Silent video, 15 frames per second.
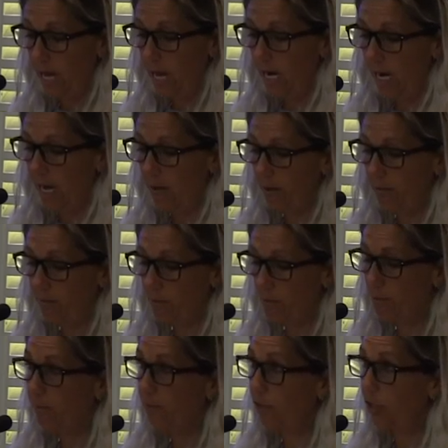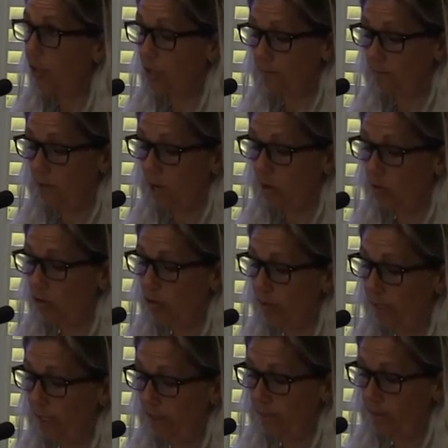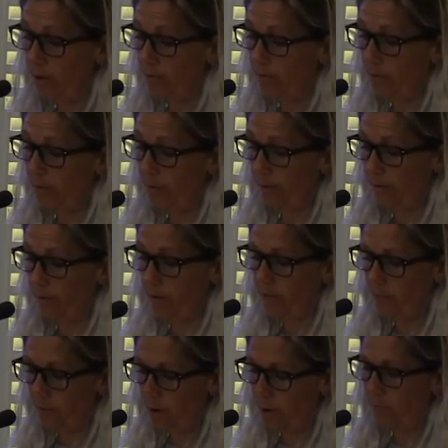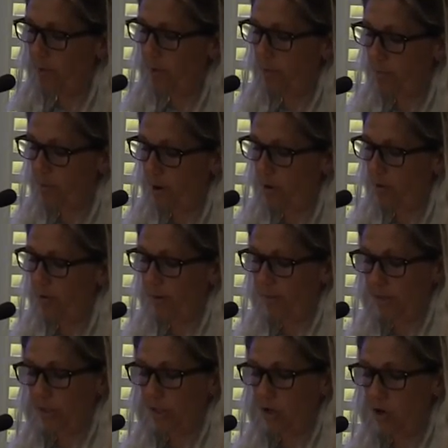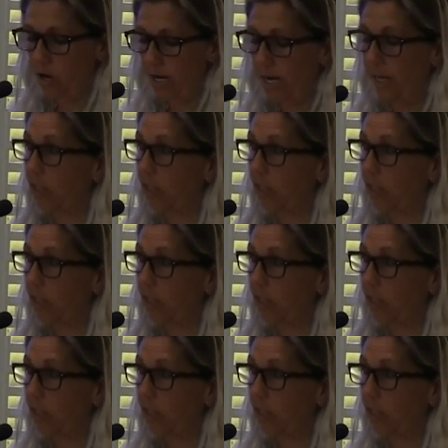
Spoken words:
allowing for provision of culturally appropriate program design